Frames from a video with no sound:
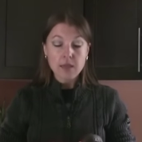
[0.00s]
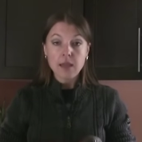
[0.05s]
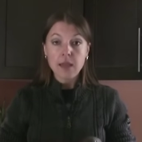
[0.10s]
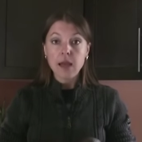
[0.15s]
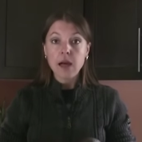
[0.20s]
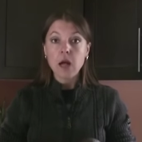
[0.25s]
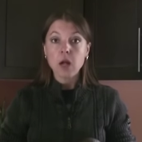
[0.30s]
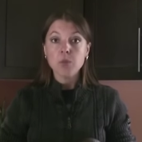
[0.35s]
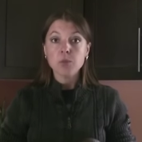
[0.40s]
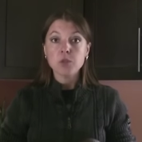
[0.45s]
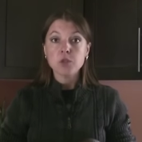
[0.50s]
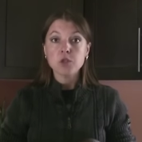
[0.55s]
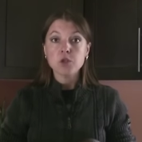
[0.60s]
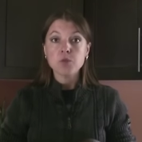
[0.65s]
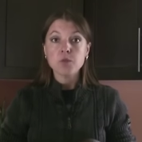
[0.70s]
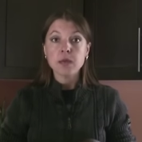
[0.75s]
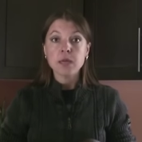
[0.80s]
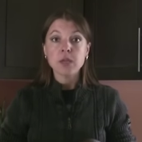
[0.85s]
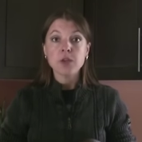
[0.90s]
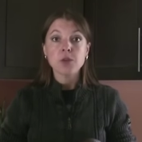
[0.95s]
they help to
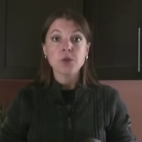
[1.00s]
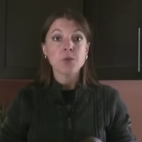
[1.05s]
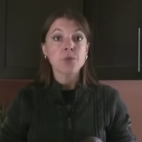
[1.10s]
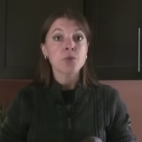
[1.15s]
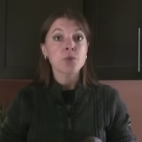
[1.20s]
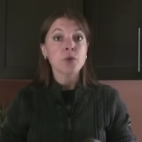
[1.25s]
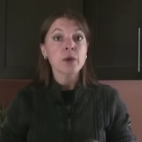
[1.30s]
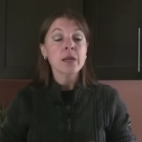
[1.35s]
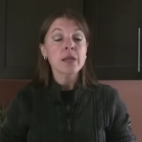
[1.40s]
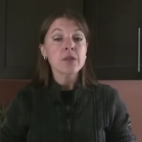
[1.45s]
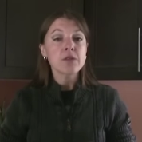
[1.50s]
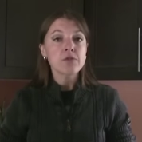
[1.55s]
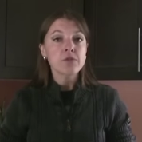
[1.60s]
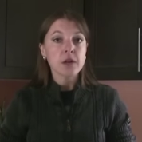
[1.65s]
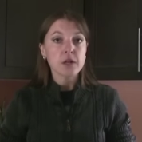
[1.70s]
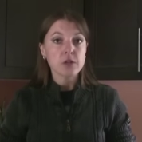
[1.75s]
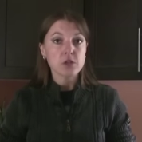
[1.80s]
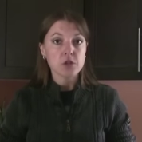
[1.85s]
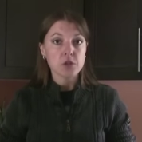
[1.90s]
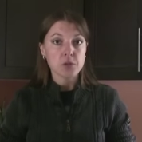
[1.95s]
make your brain
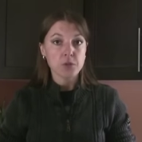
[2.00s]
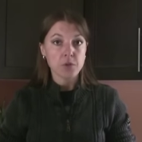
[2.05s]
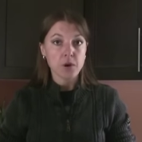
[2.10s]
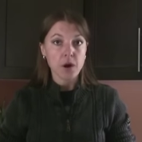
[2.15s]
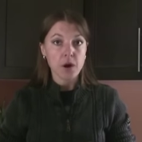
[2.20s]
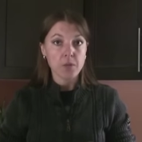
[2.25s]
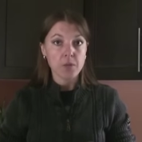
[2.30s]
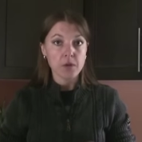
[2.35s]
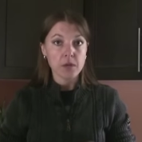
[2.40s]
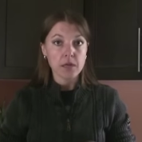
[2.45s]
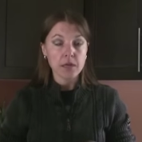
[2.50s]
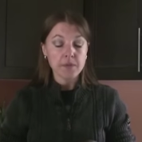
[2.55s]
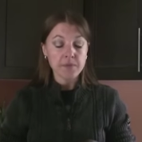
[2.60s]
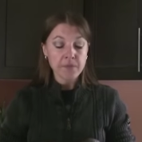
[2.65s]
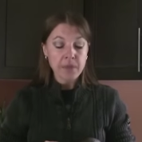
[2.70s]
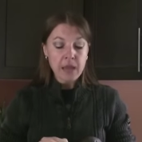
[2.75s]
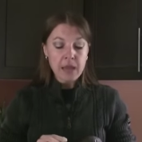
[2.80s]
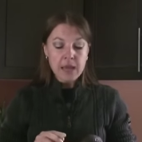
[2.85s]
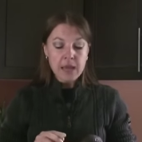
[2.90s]
function properly.